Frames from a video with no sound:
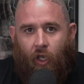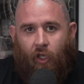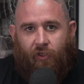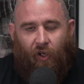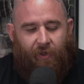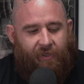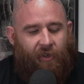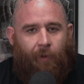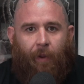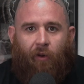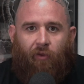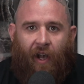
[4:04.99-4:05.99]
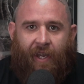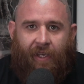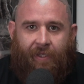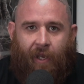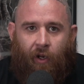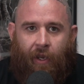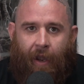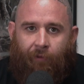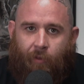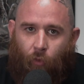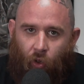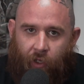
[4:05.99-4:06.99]
Start this off by writing it down every
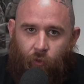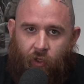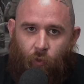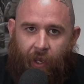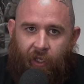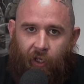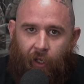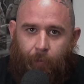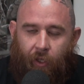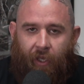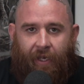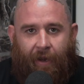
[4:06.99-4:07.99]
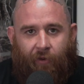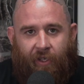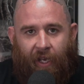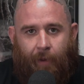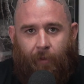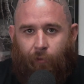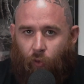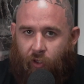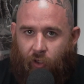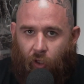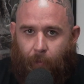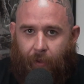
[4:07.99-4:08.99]
morning when you wake up and every night before you
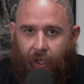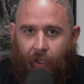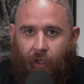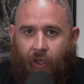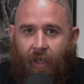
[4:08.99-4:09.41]
go to bed.